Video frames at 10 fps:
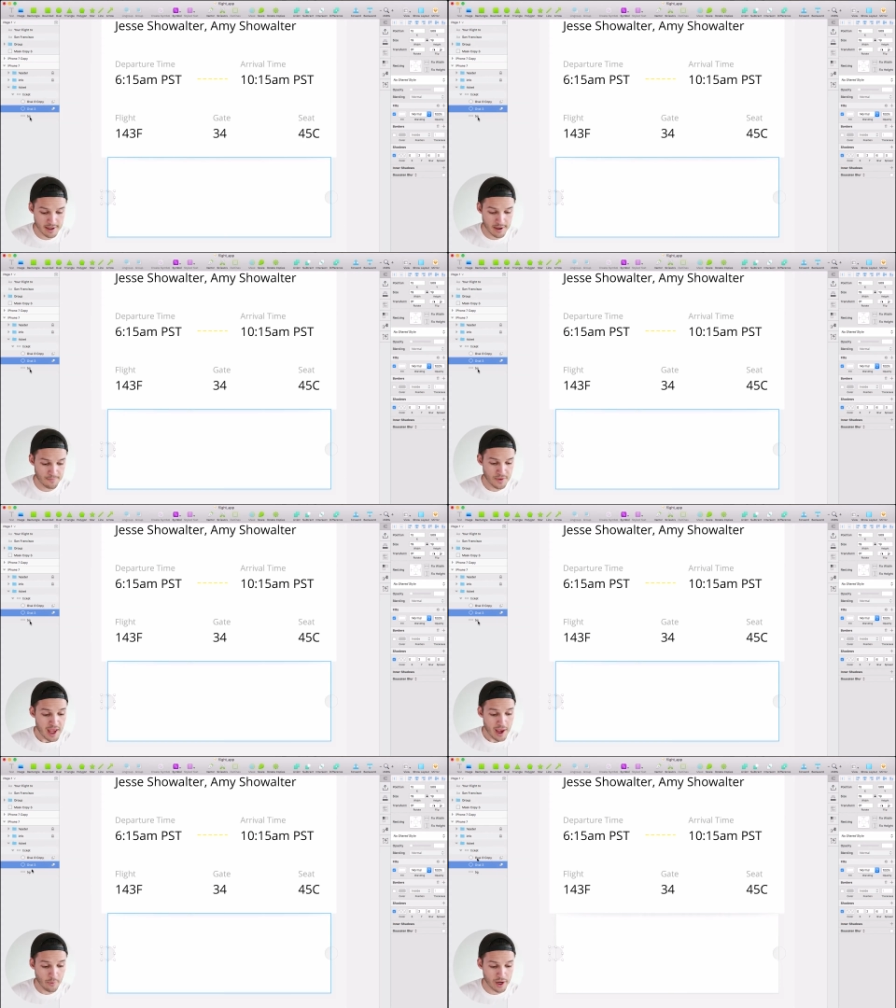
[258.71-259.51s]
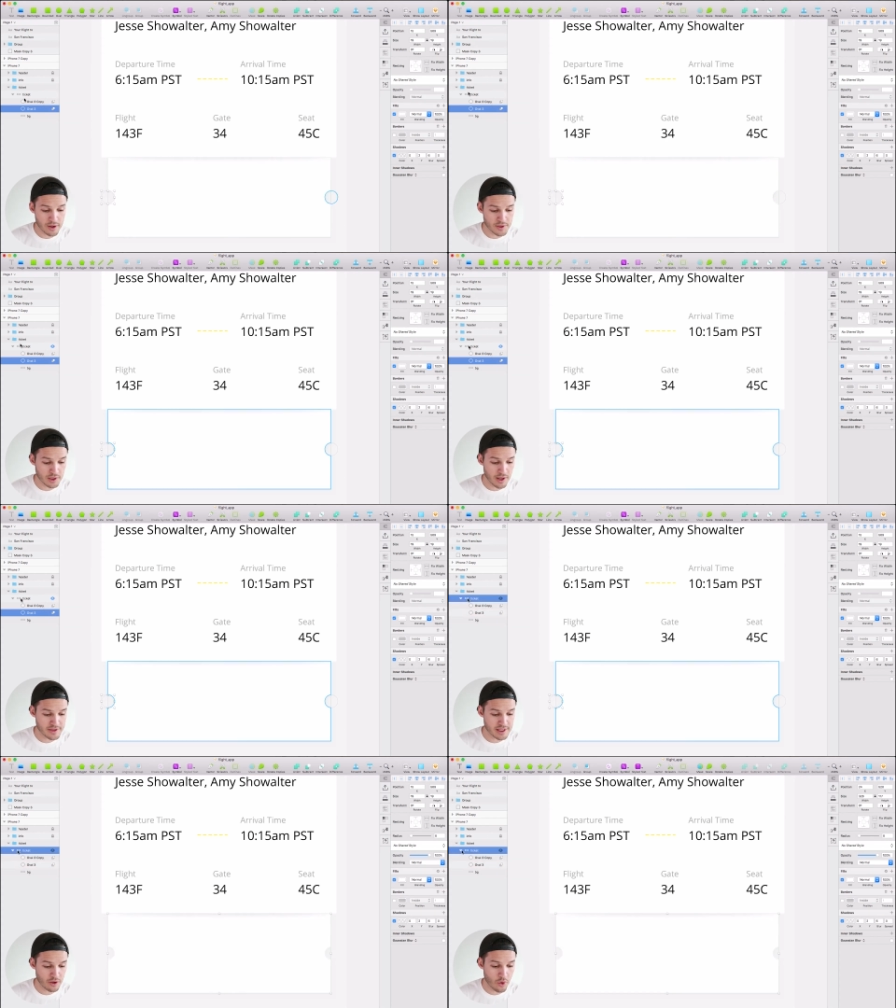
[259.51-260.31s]
Um, and what I also love
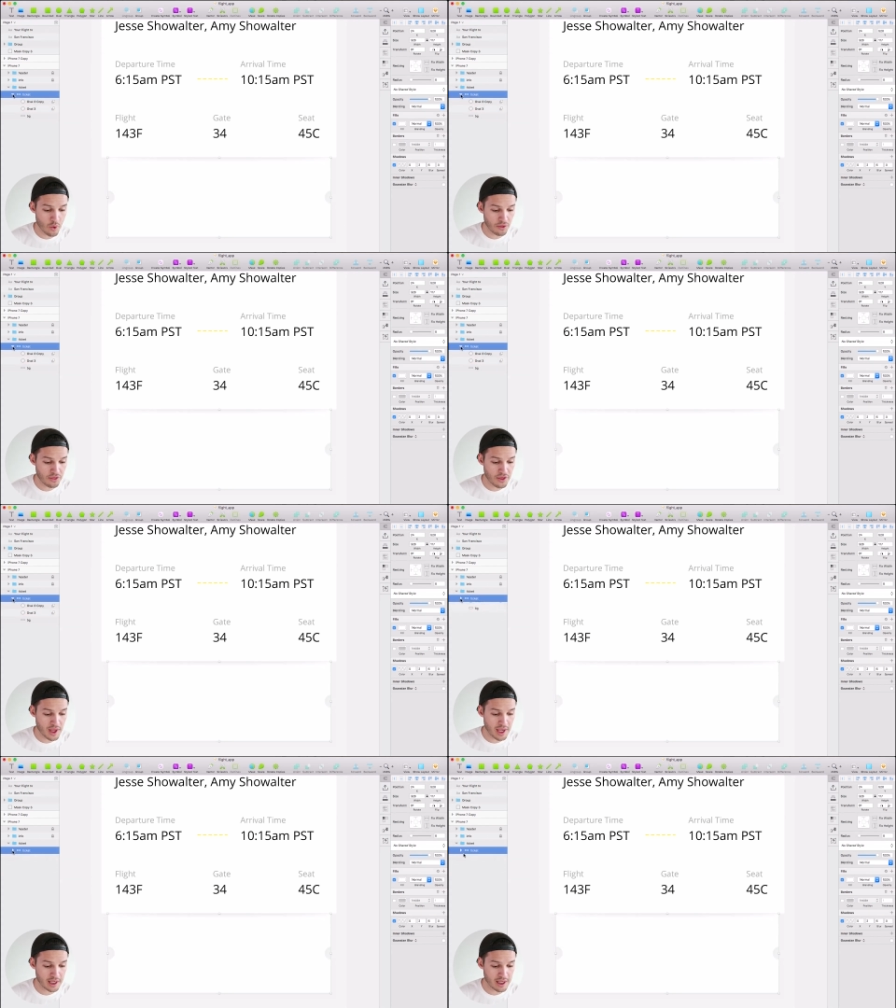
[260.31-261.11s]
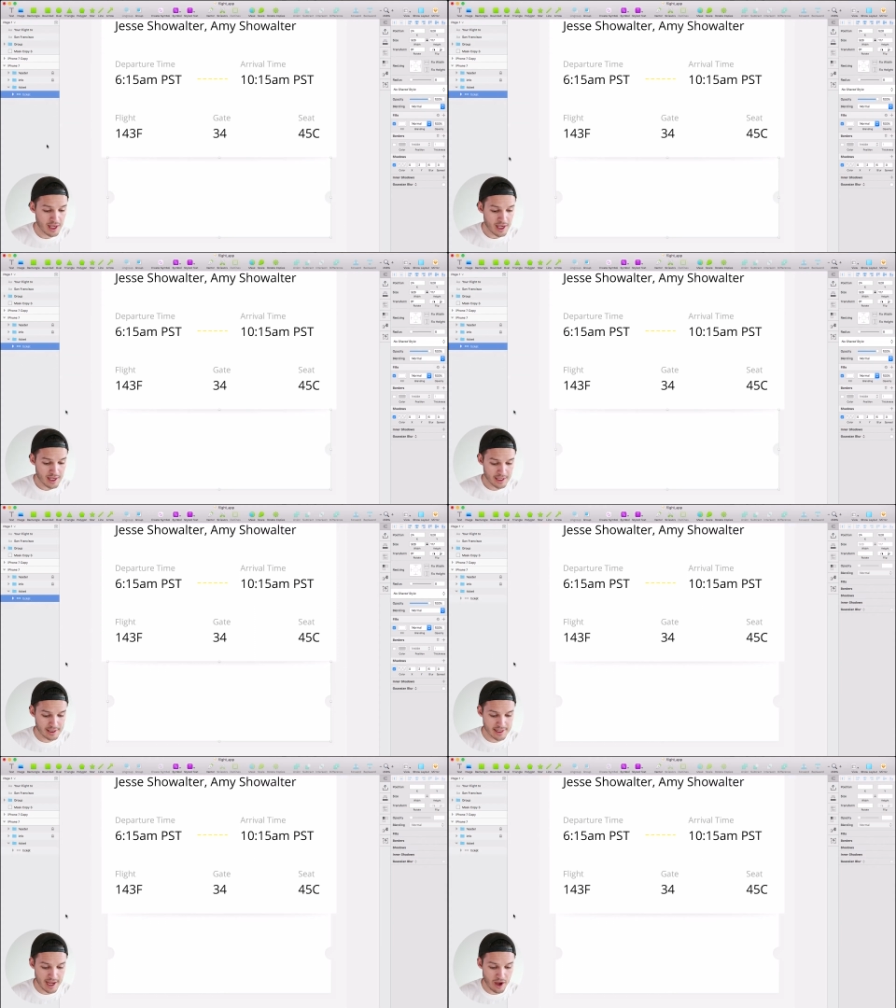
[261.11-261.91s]
is the whole thing
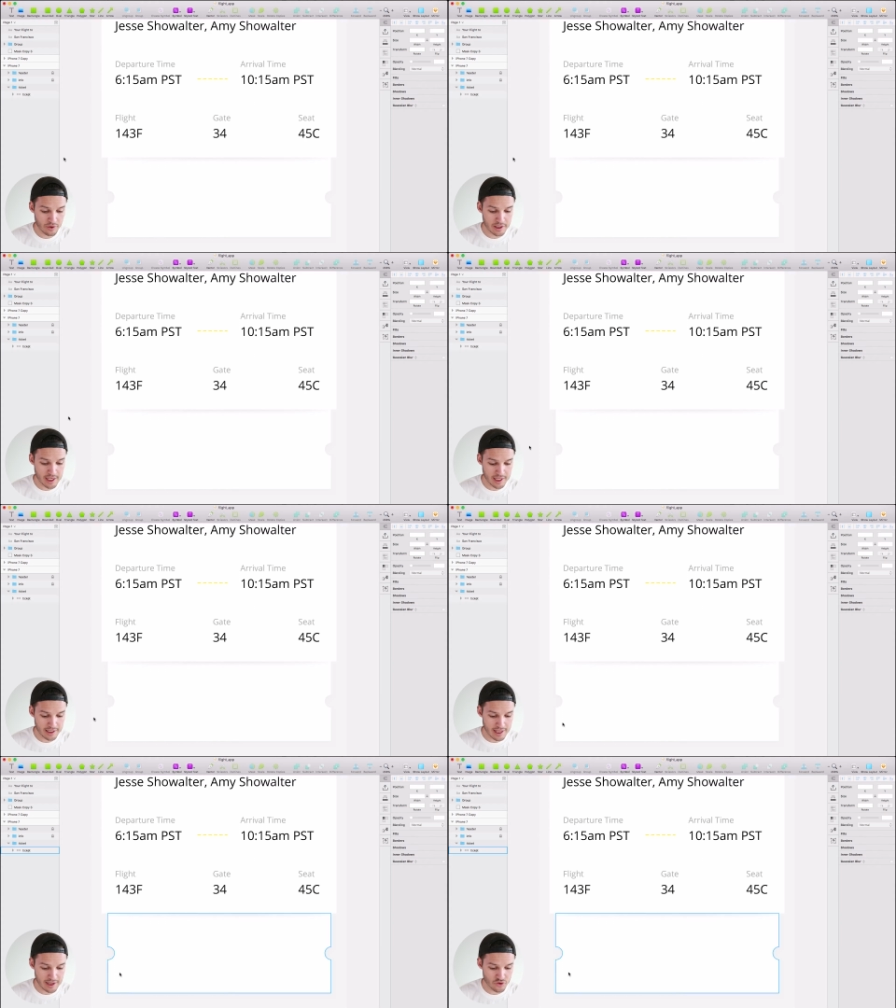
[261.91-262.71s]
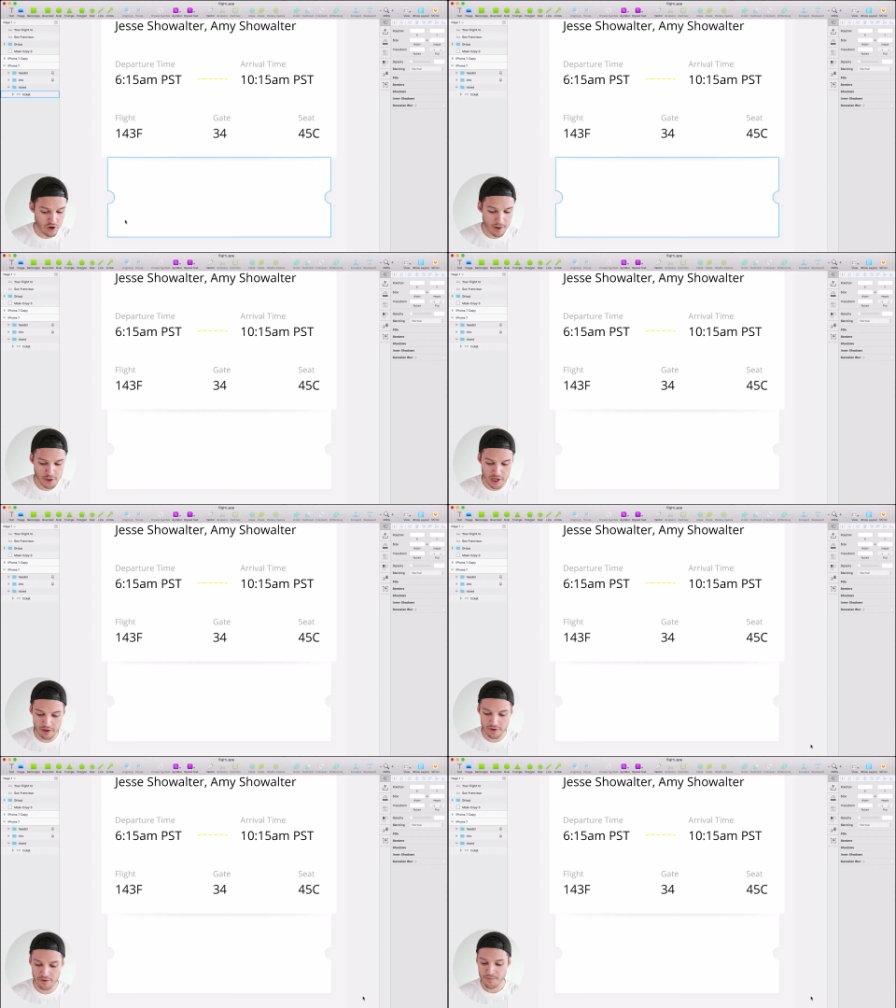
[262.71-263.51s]
is now getting that drop
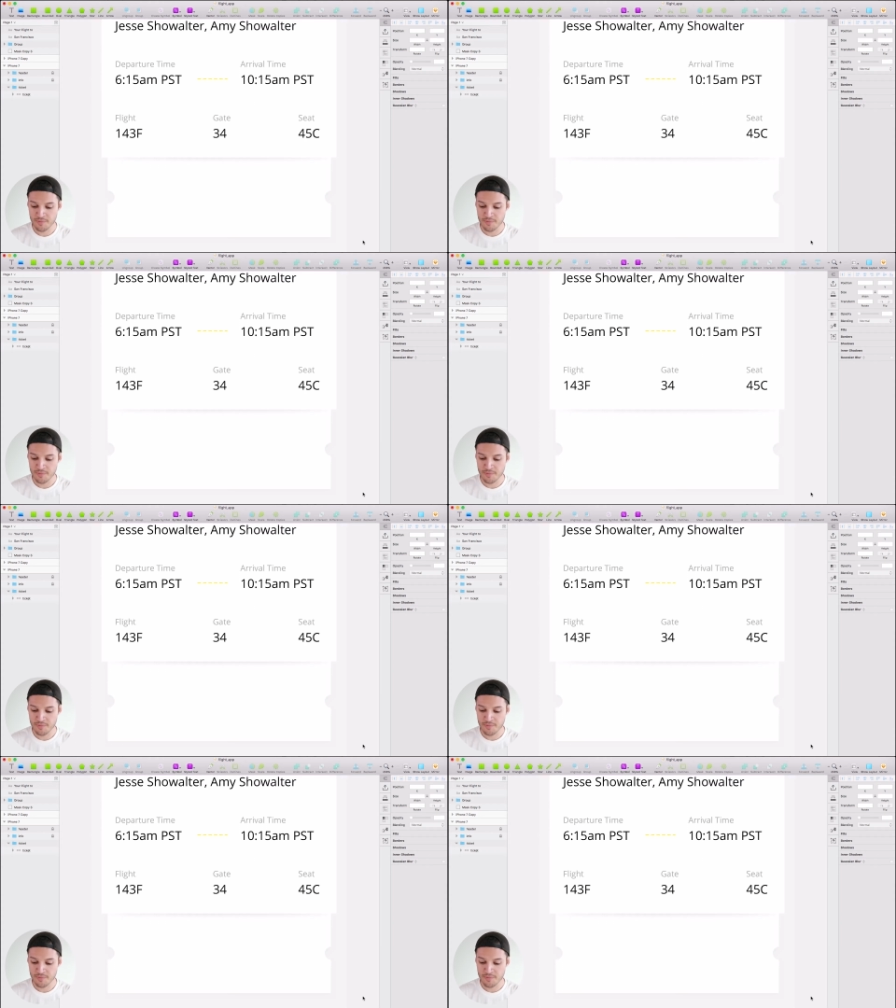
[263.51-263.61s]
shadow,